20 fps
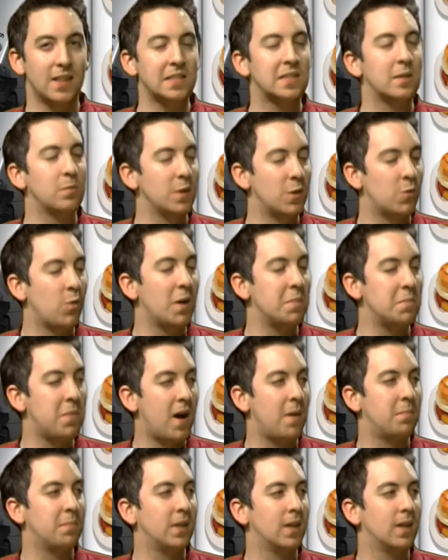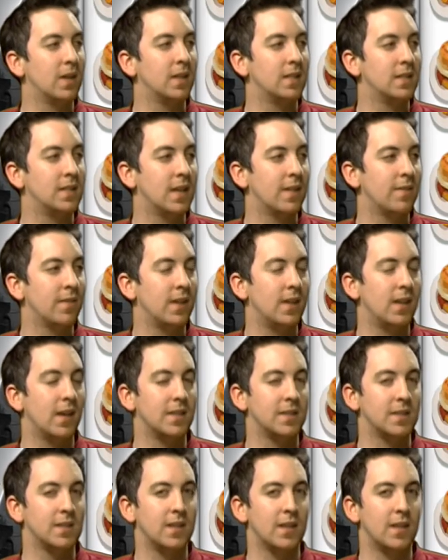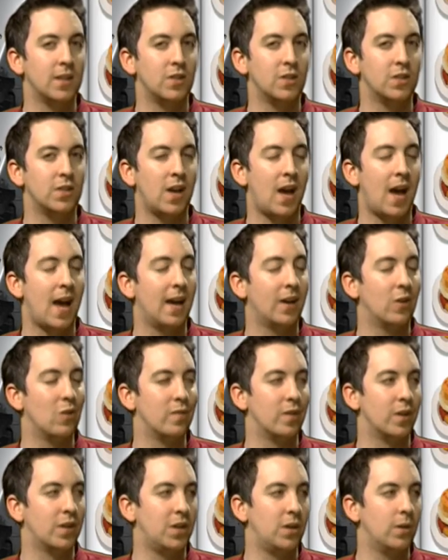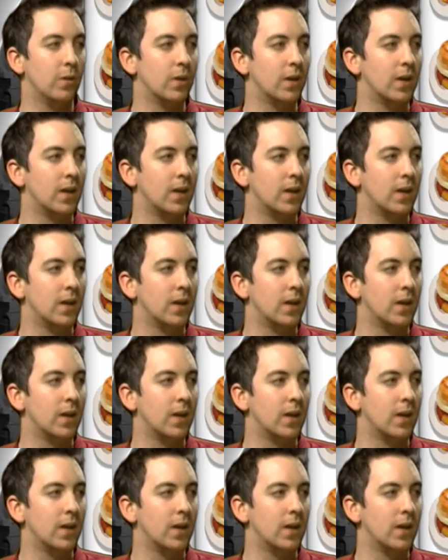will be quite popular. It's definitely, as I said, a good hangover cure.